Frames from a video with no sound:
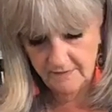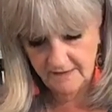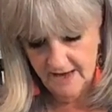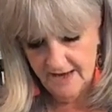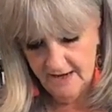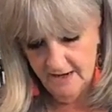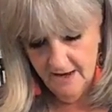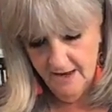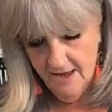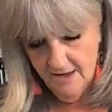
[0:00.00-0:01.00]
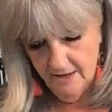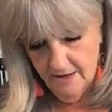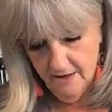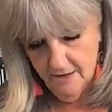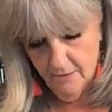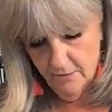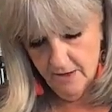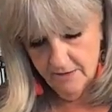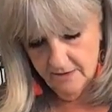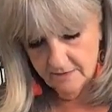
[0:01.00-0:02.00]
and said, you
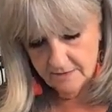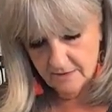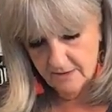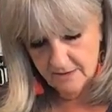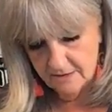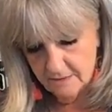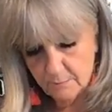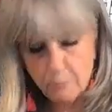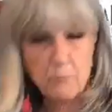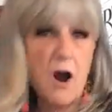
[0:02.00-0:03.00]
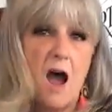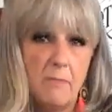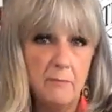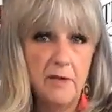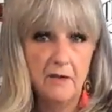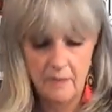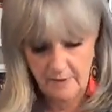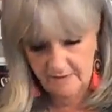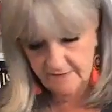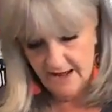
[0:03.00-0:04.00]
know, there's probably
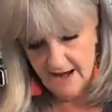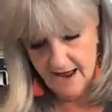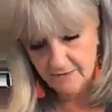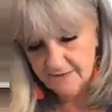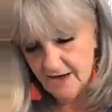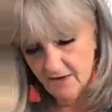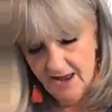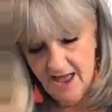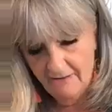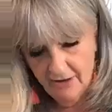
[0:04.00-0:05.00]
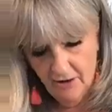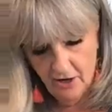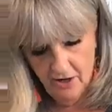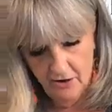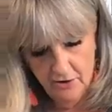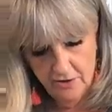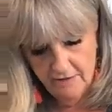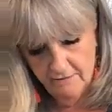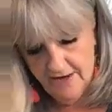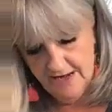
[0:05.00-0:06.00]
going to be sellouts. Now, I haven't
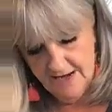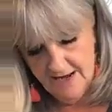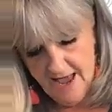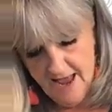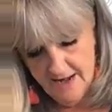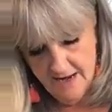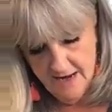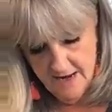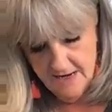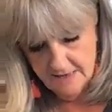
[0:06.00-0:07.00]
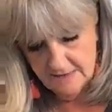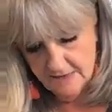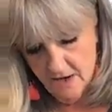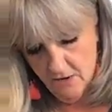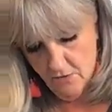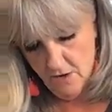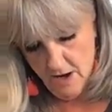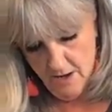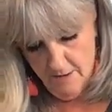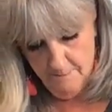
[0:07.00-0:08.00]
heard of any yet. So,